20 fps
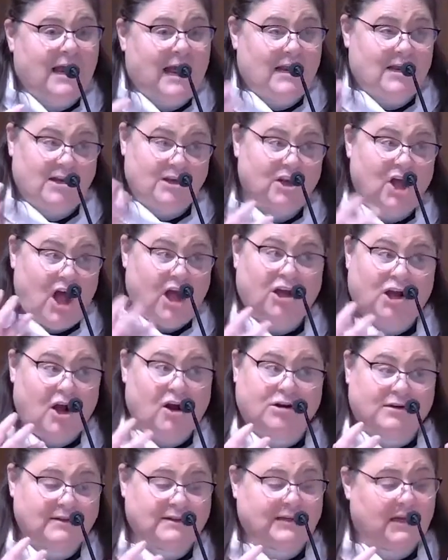and lock
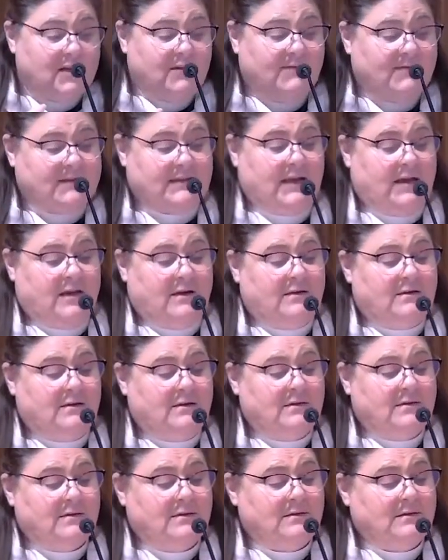ourselves
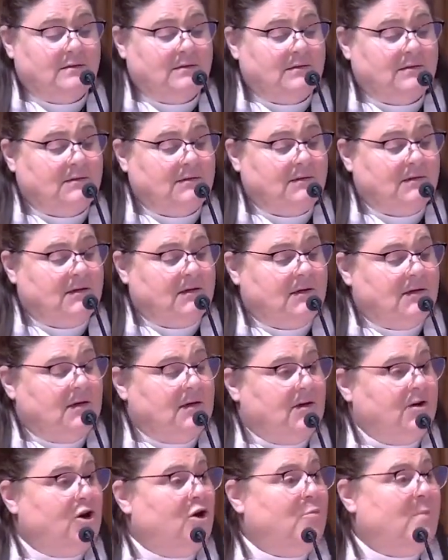in,
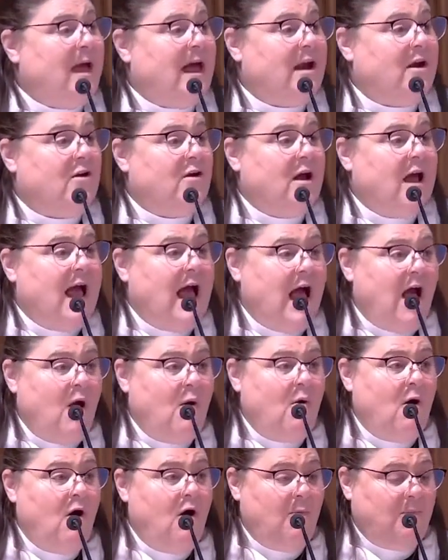no matter
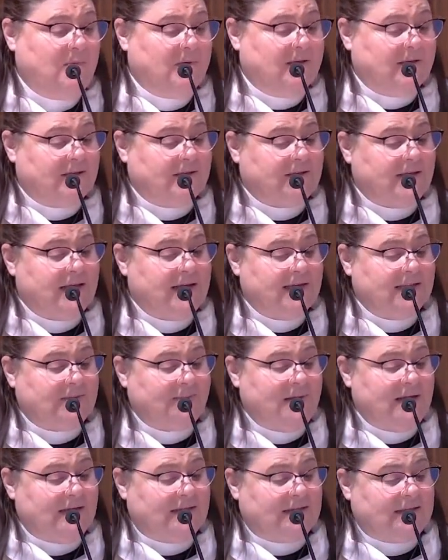how hopeless
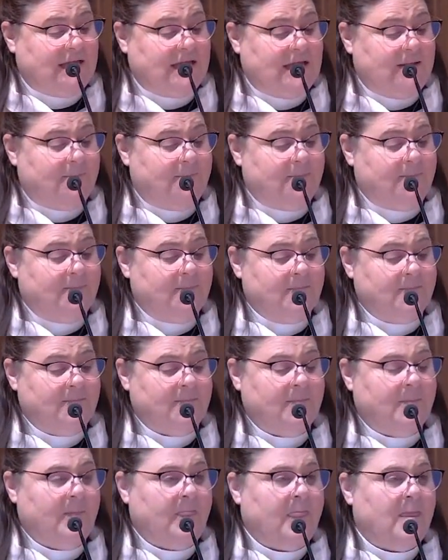things may seem,
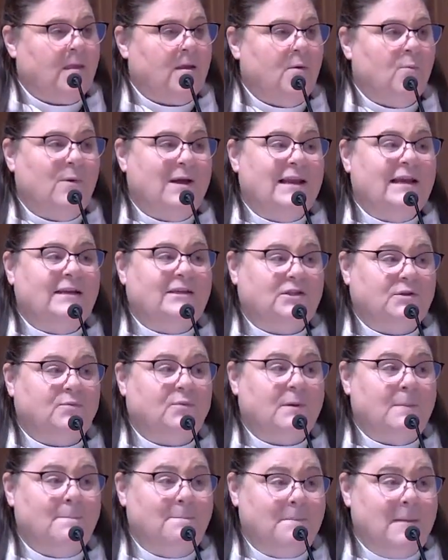we need to
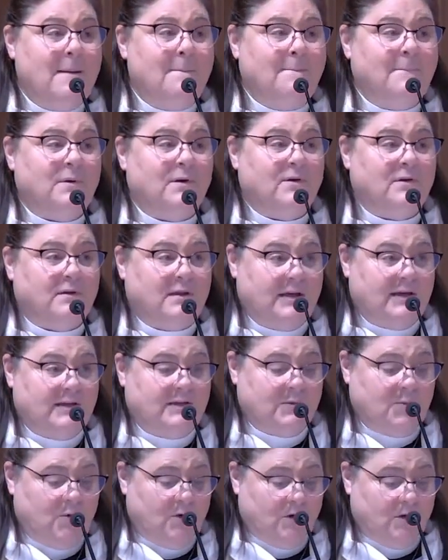remember
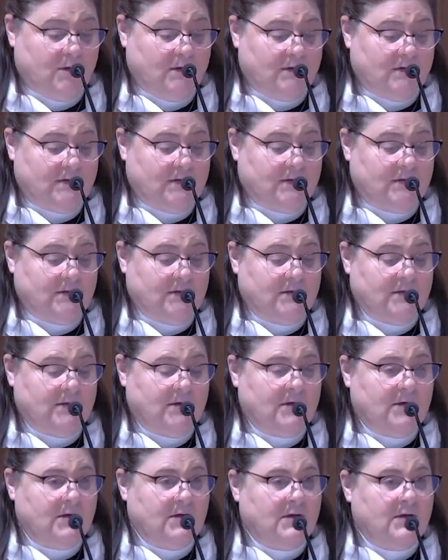these words.
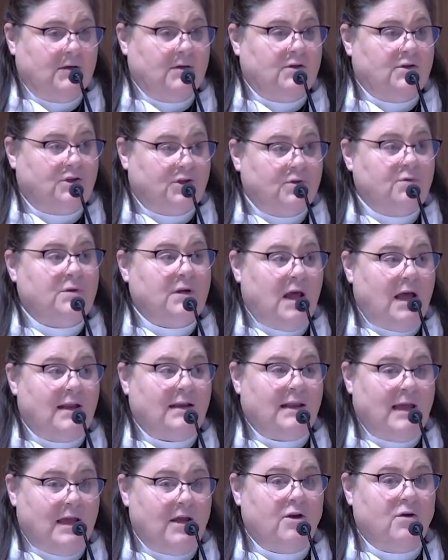Do
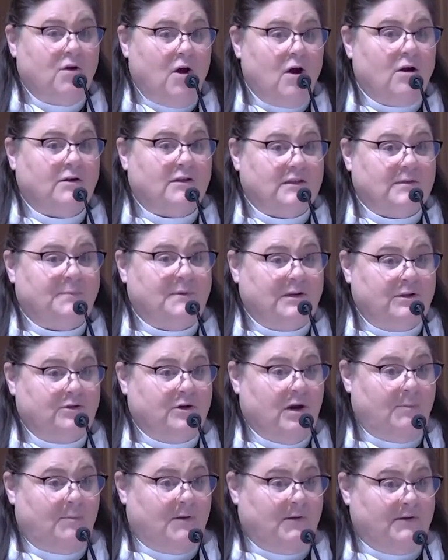not let your hearts be
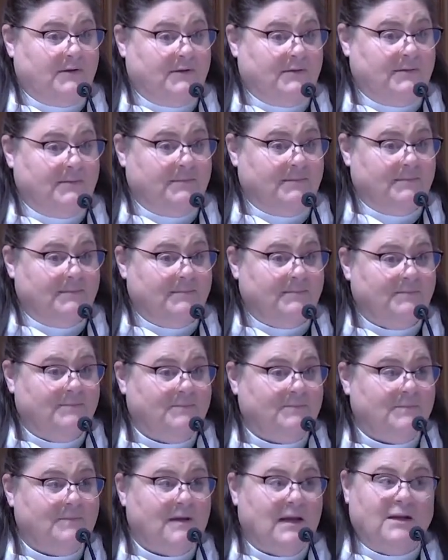troubled,
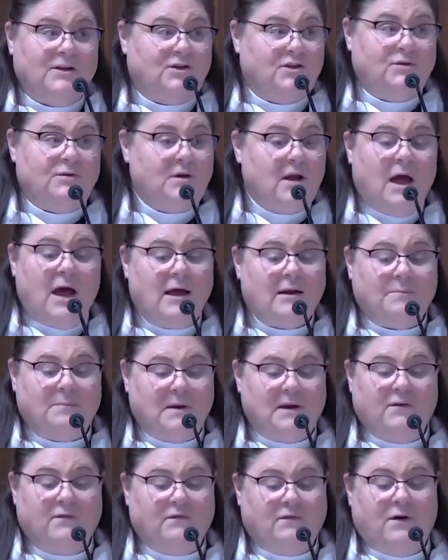and do not
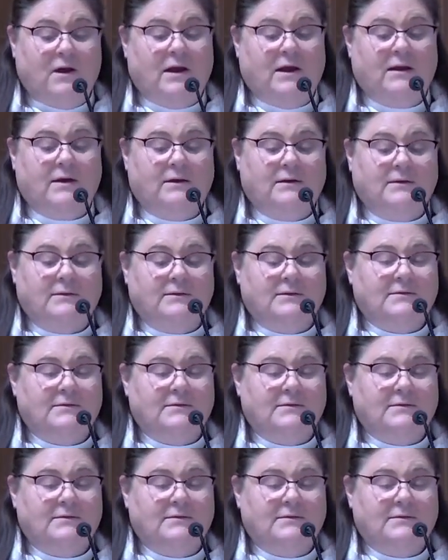be afraid.